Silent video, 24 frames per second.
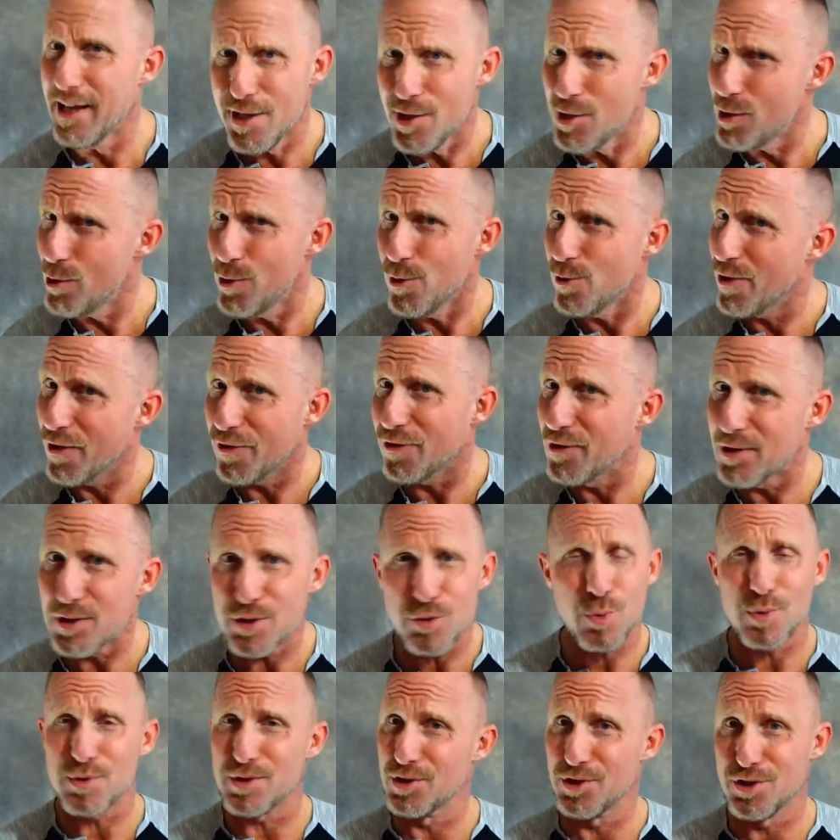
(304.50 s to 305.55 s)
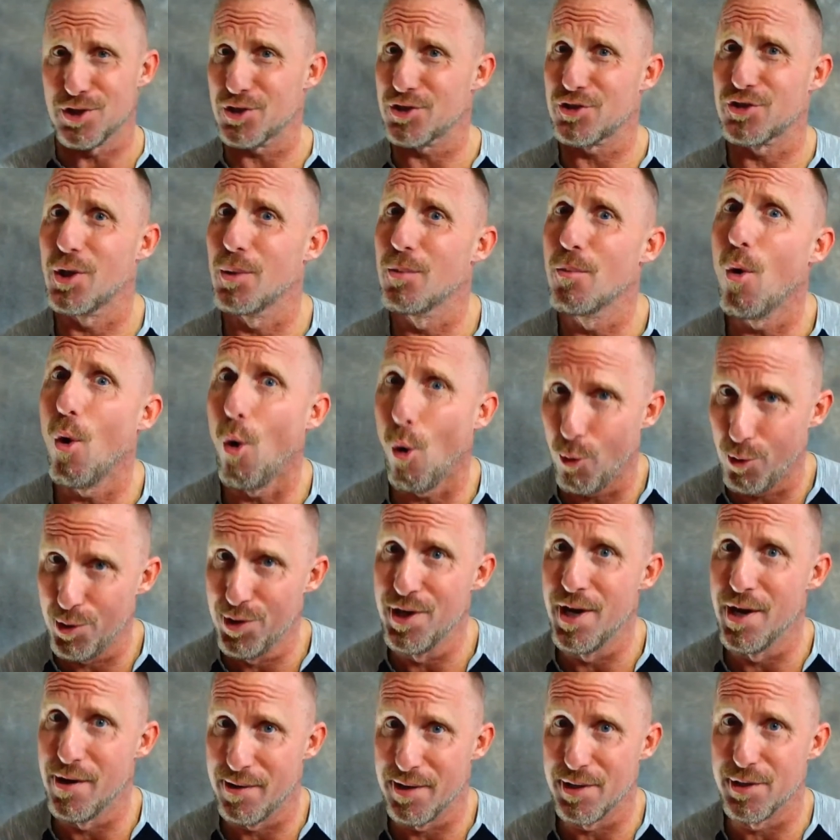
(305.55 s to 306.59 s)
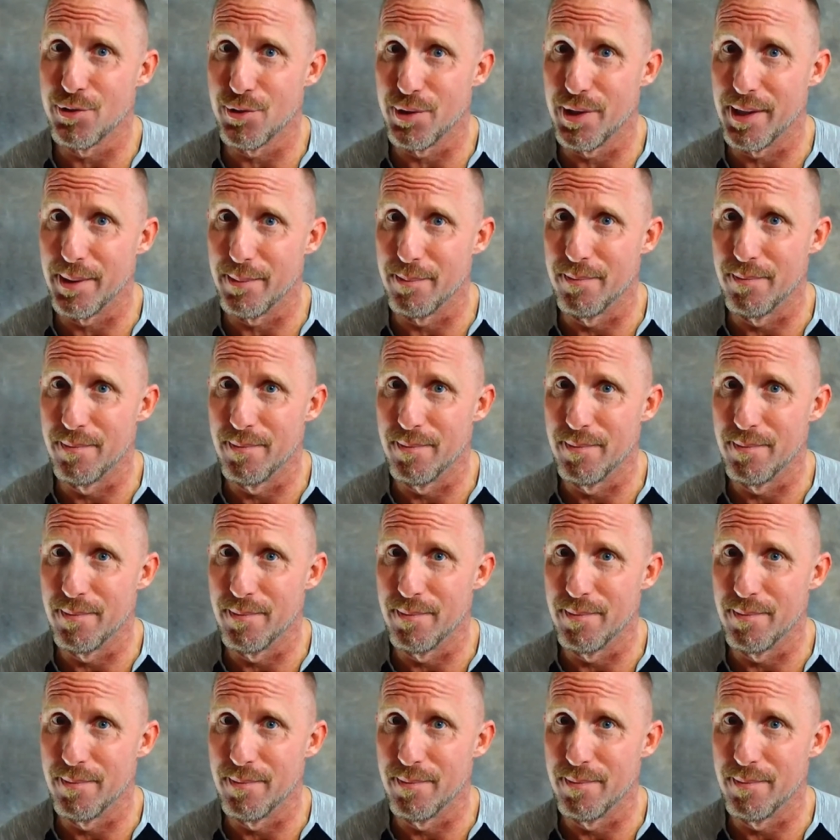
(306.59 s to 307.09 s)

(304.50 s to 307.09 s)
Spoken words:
knew that this wasn't just some ordinary dream.